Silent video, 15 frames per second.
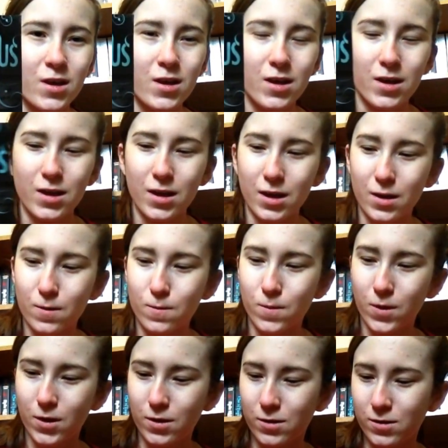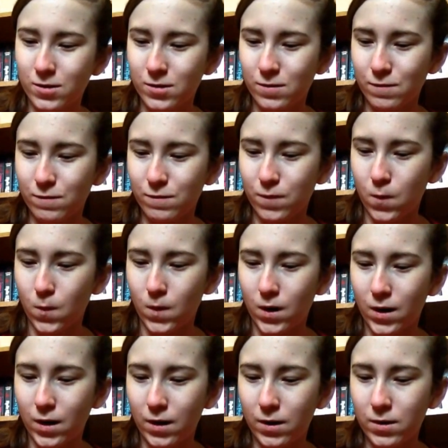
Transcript: uh, one for